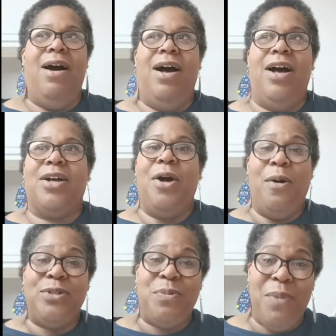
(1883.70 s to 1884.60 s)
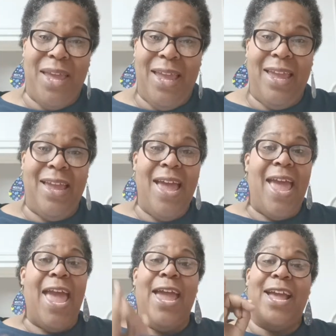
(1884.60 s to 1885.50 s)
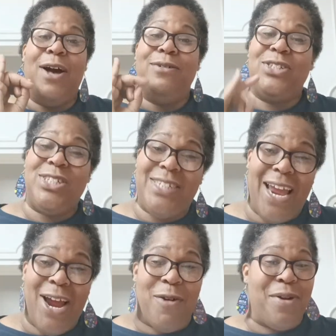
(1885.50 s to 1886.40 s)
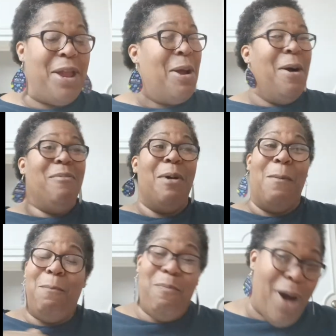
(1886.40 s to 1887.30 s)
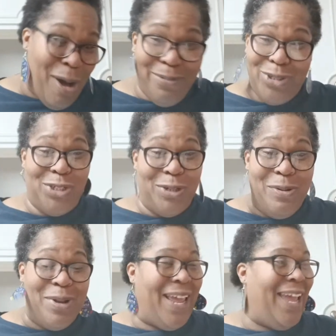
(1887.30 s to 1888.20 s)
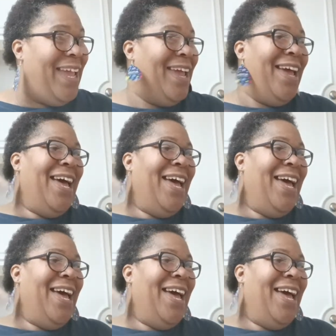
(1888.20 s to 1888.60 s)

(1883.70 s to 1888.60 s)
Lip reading: Coach Me and Coach Sherry were both shooting it